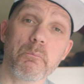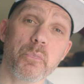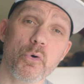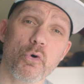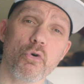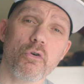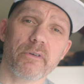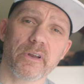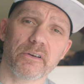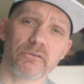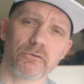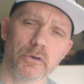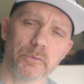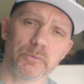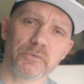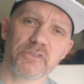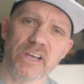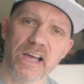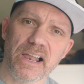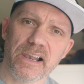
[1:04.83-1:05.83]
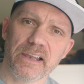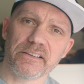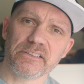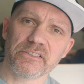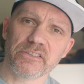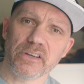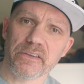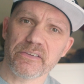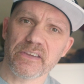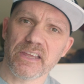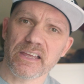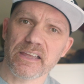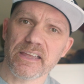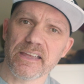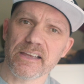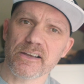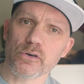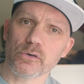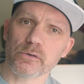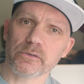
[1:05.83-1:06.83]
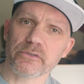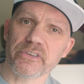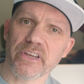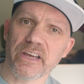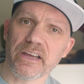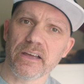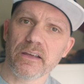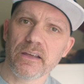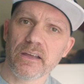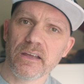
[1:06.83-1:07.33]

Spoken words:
boring room challenge, I think he calls it.